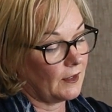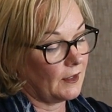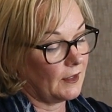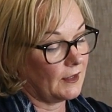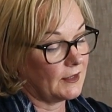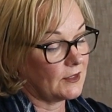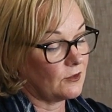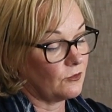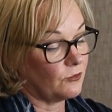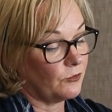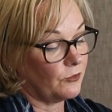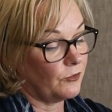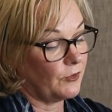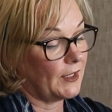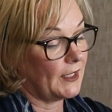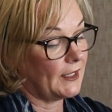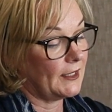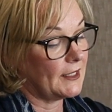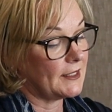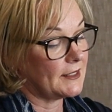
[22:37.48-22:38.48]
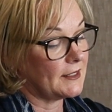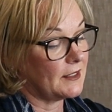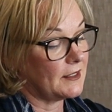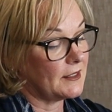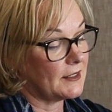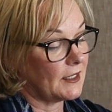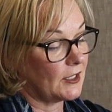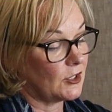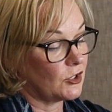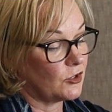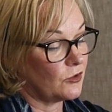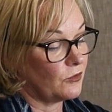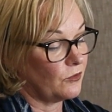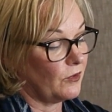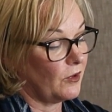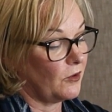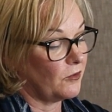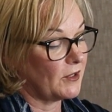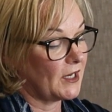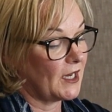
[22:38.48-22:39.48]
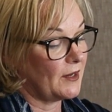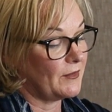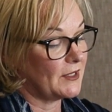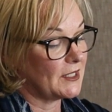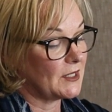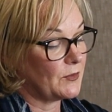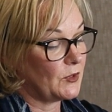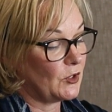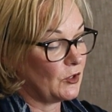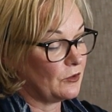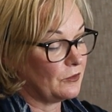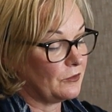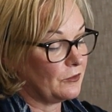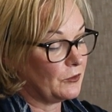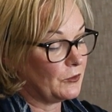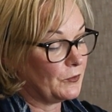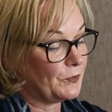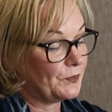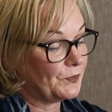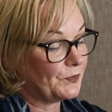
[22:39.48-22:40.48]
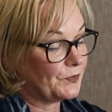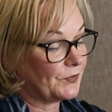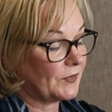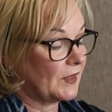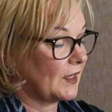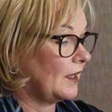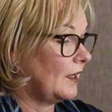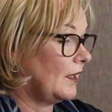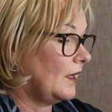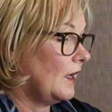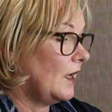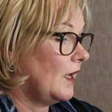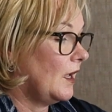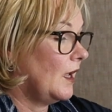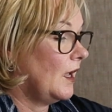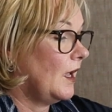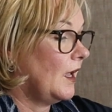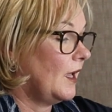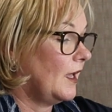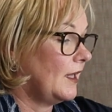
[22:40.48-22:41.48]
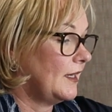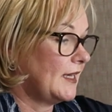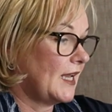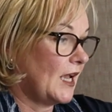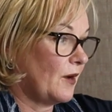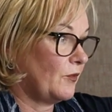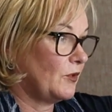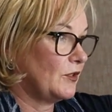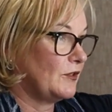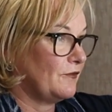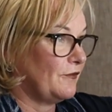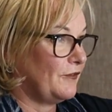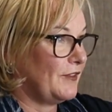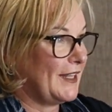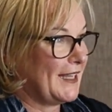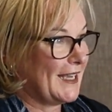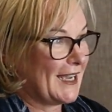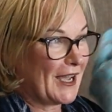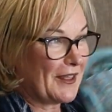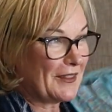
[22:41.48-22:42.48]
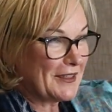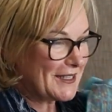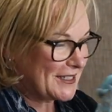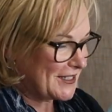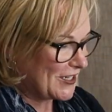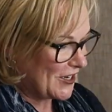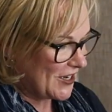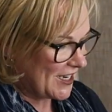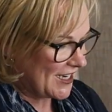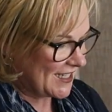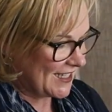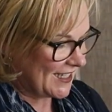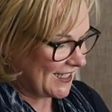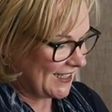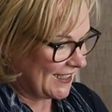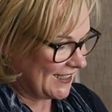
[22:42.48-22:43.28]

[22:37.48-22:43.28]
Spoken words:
That's a really sensational rolled hem, it's beautiful. Now for the other side.